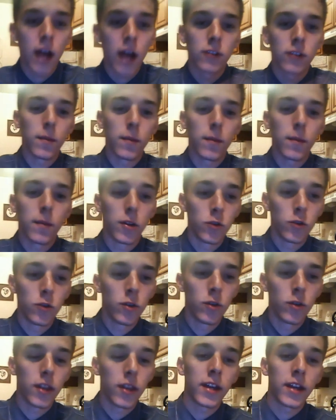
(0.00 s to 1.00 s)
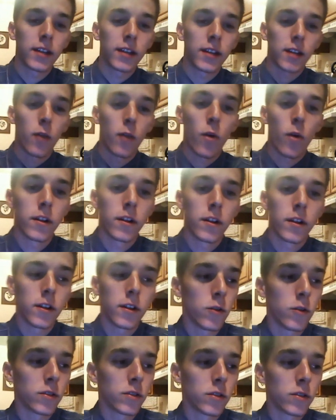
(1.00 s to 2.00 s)
I was able to do the things I wanted to
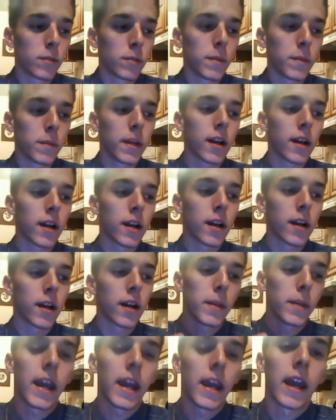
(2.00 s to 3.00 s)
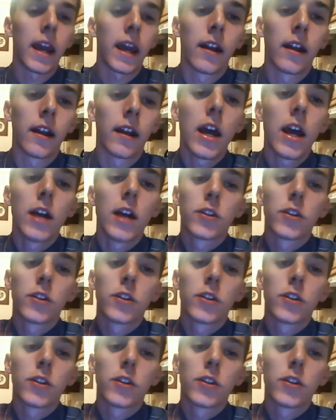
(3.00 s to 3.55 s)
do simply because I began